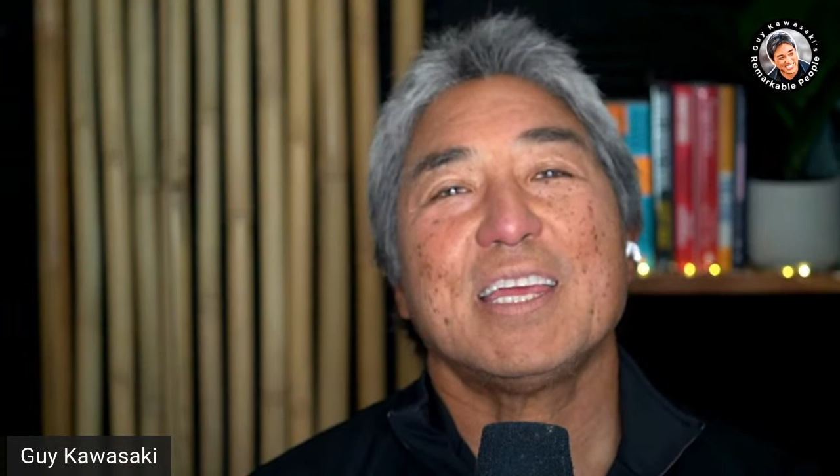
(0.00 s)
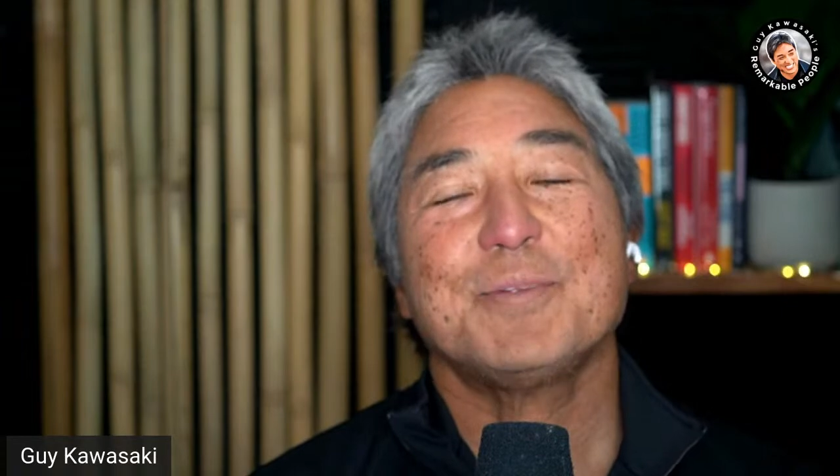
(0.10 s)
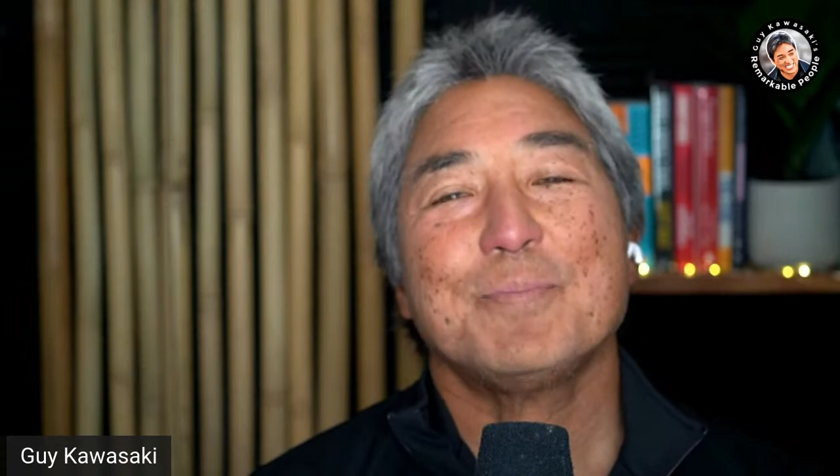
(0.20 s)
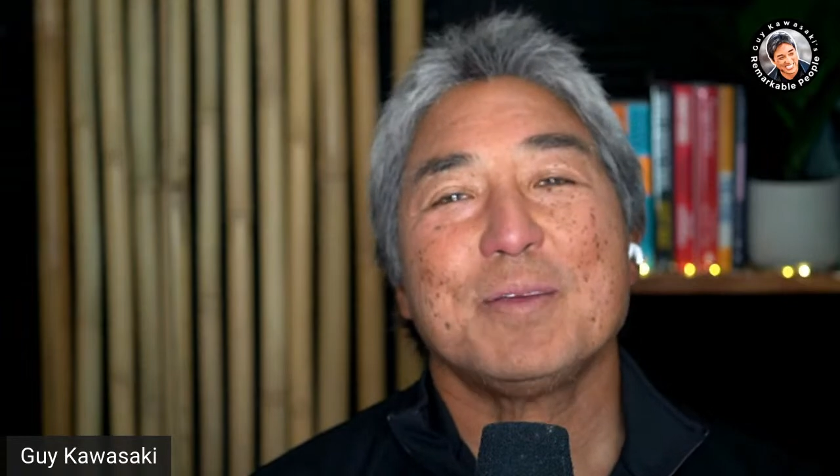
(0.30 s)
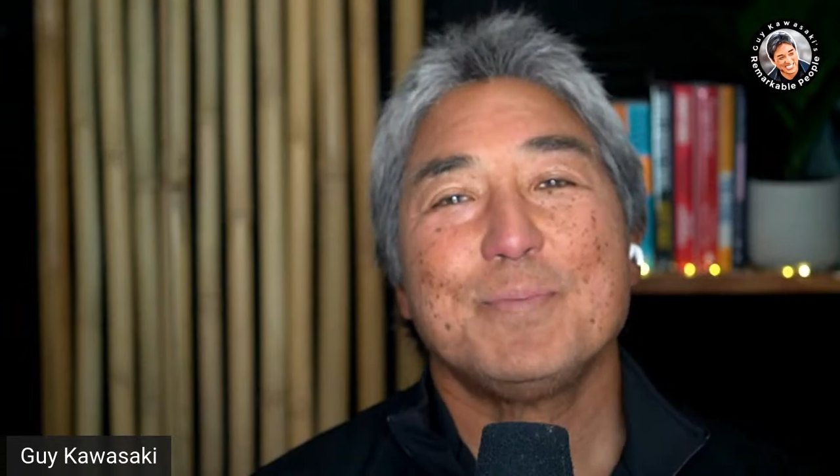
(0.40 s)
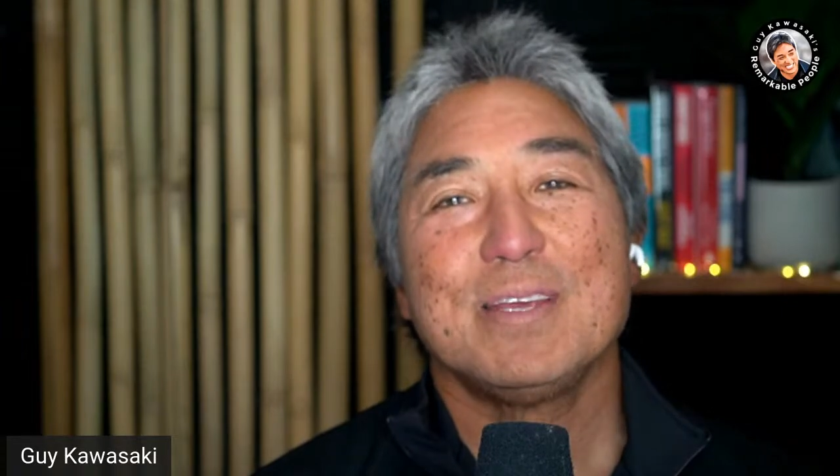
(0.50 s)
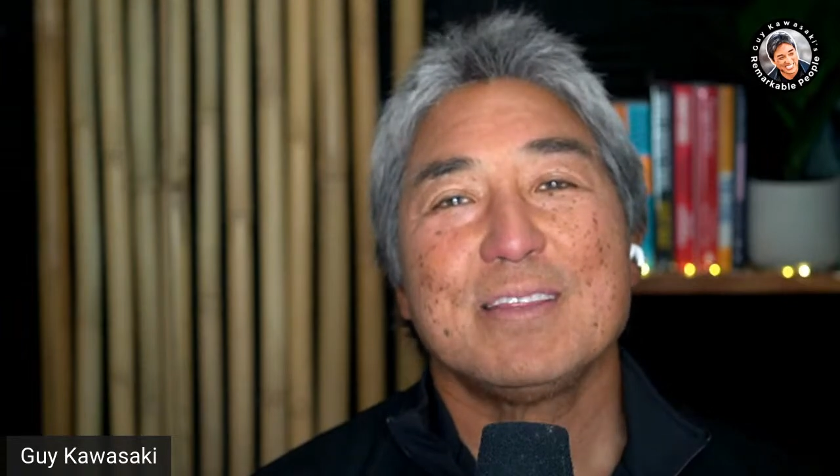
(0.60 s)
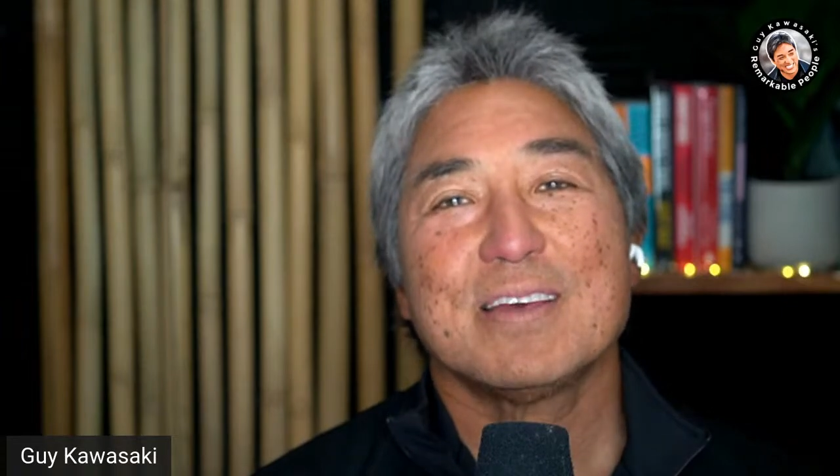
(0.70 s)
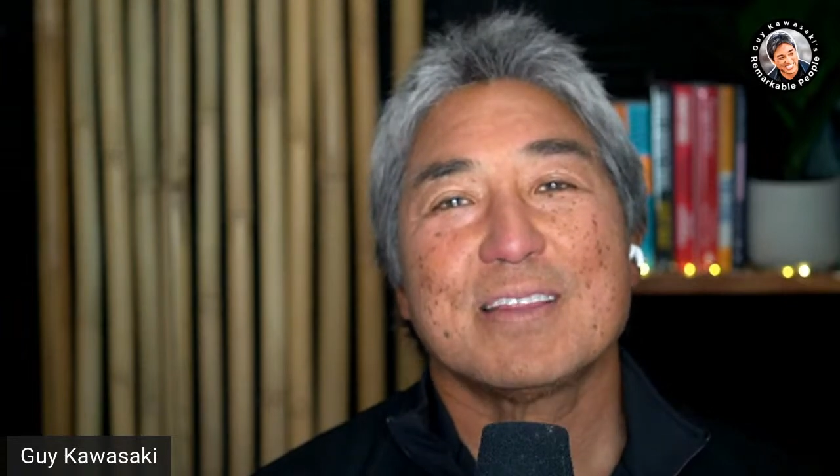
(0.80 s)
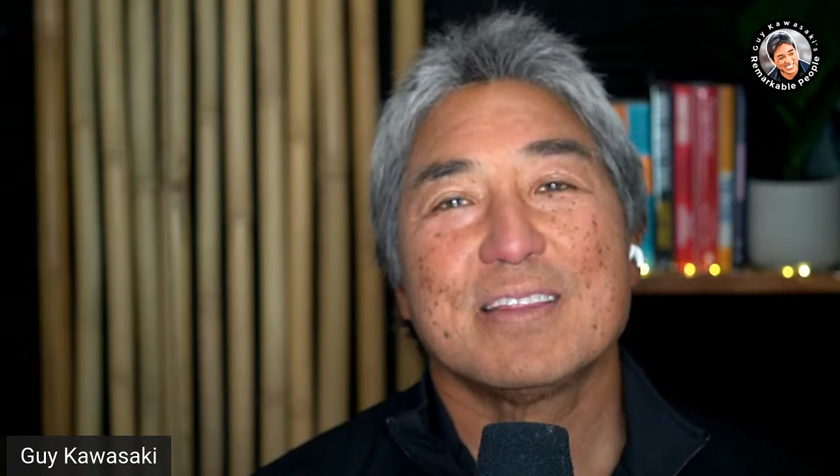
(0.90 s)
it may be
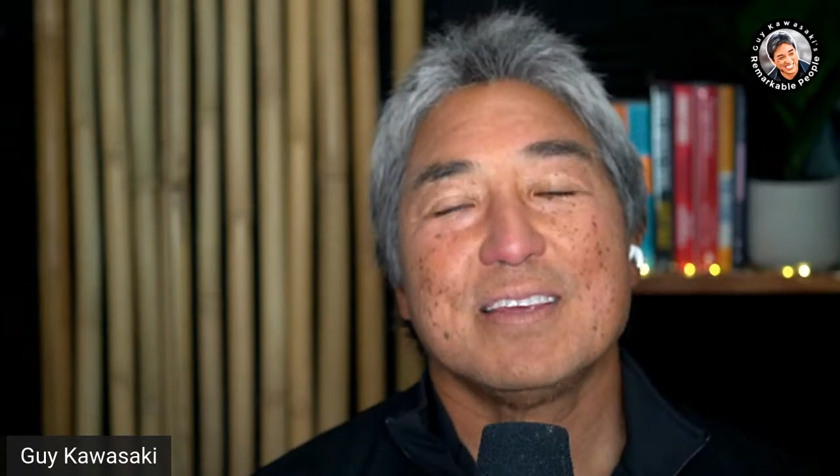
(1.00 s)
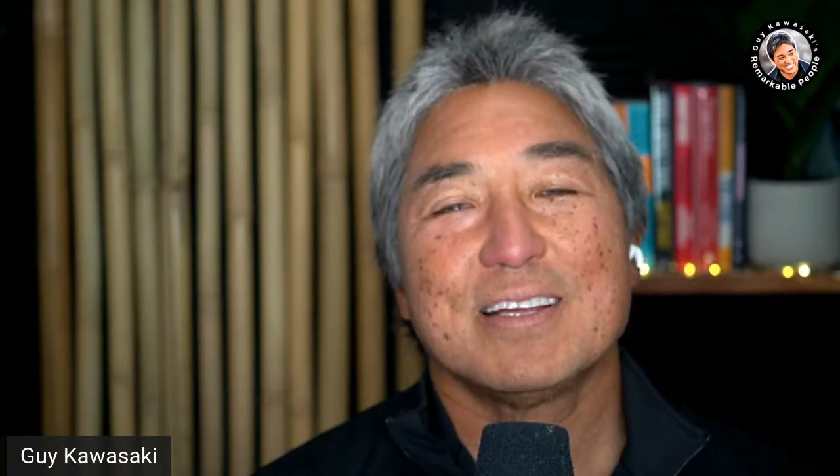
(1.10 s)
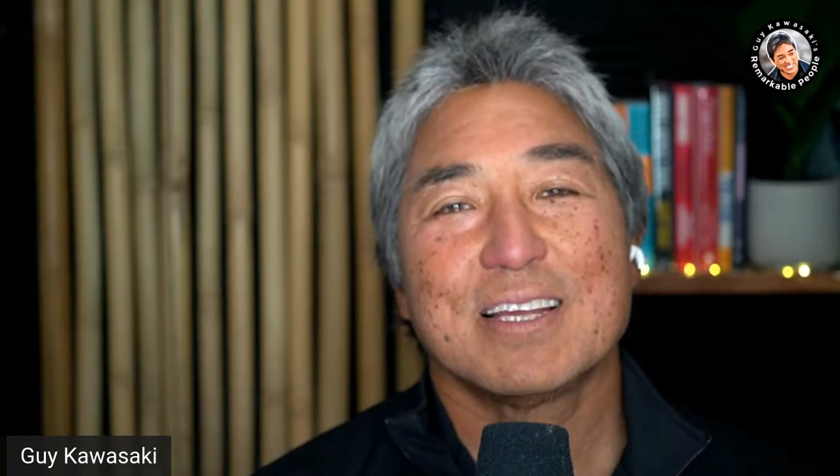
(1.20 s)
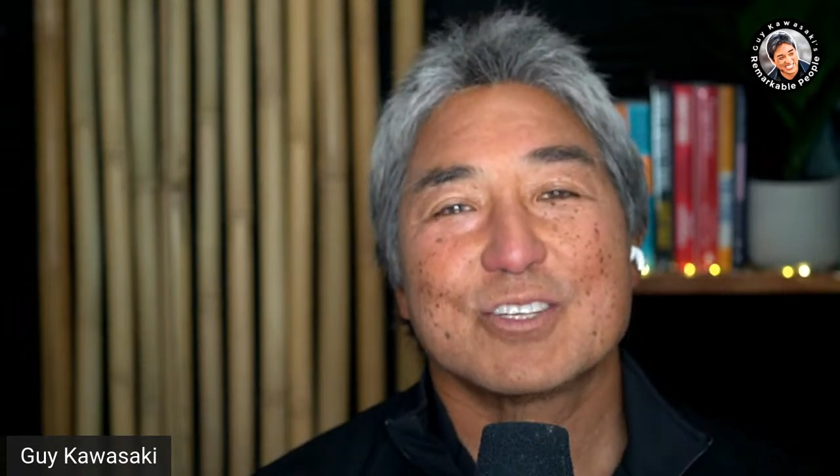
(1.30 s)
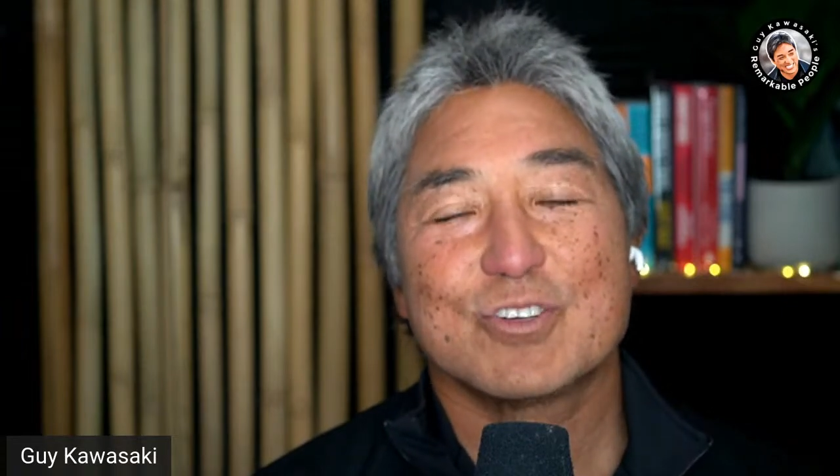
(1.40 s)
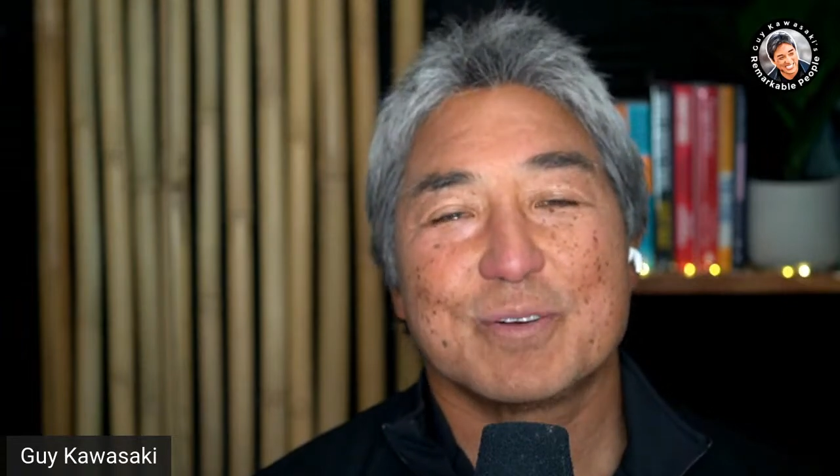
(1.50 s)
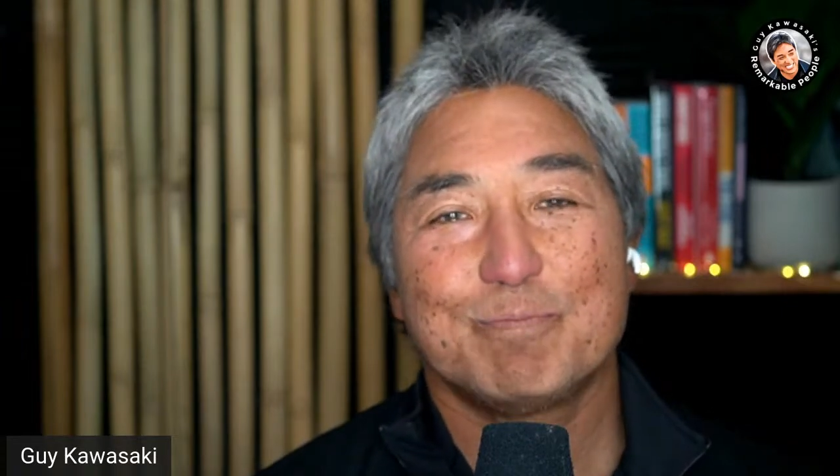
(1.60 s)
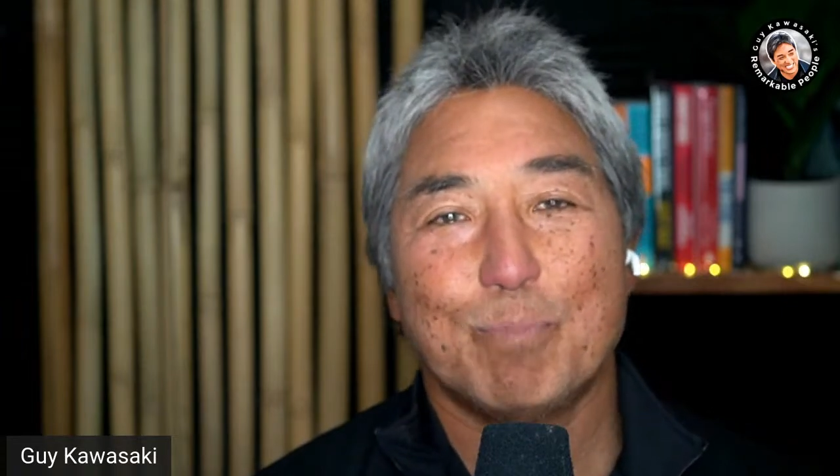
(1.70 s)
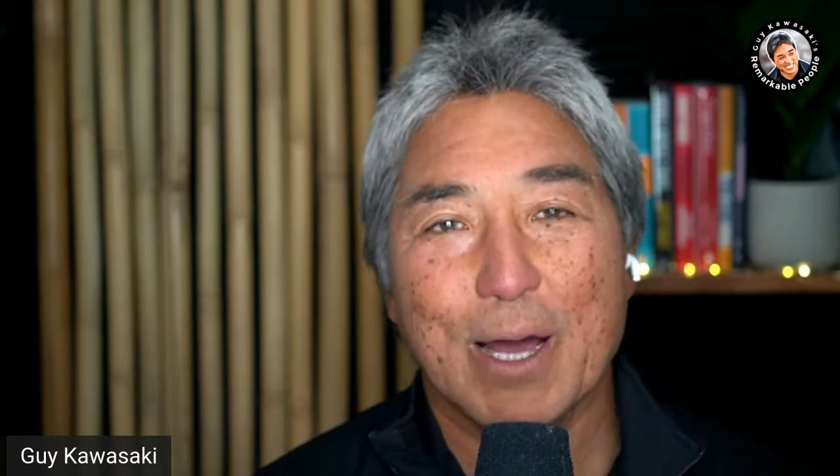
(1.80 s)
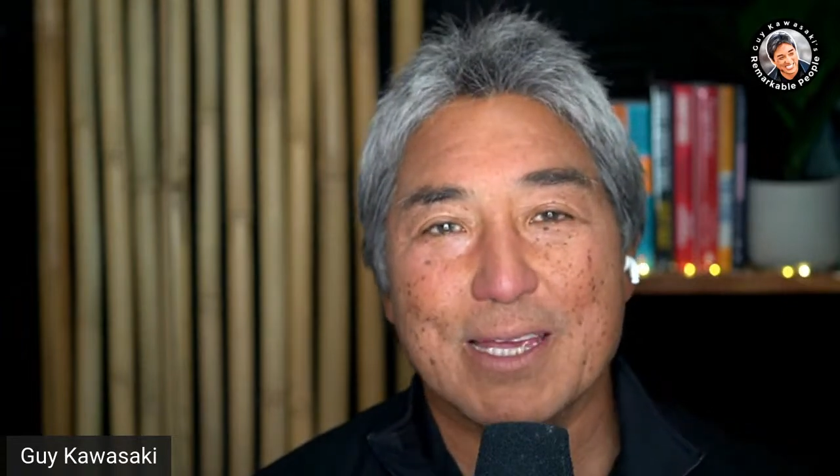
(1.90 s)
that the electric
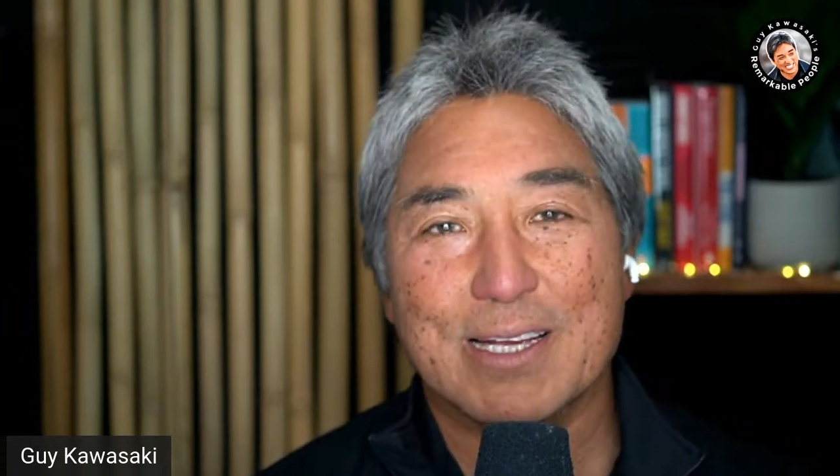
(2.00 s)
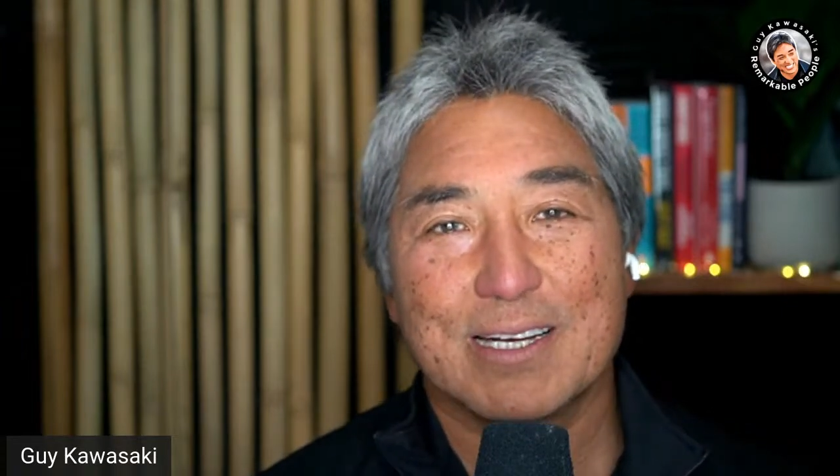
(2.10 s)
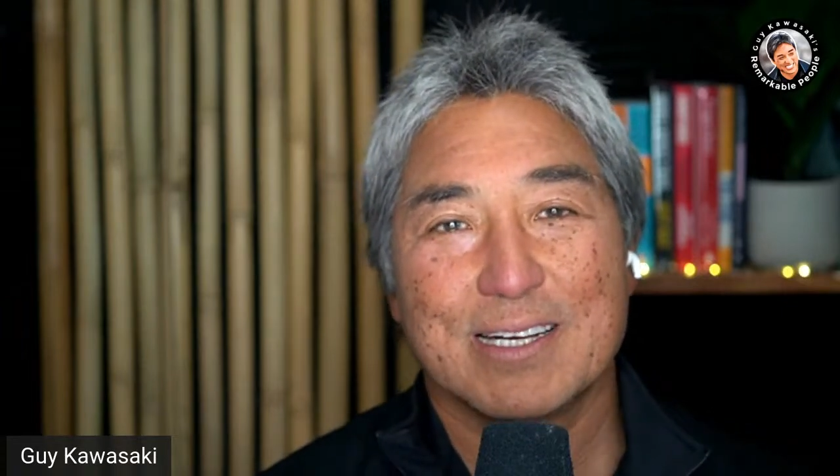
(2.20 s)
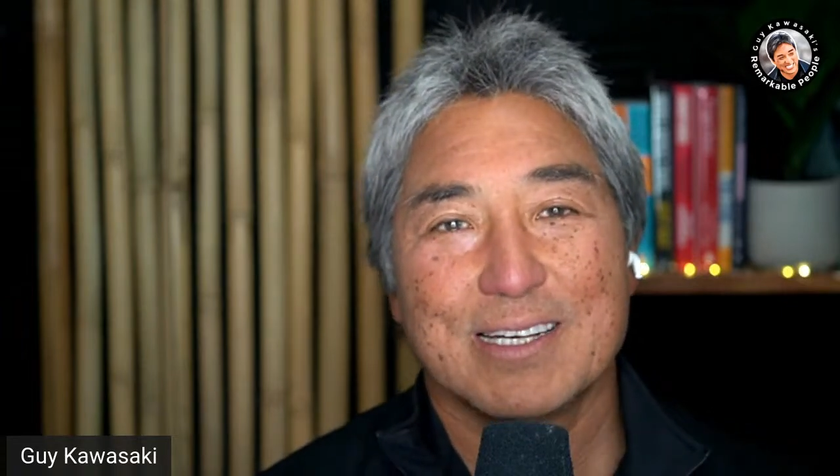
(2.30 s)
bike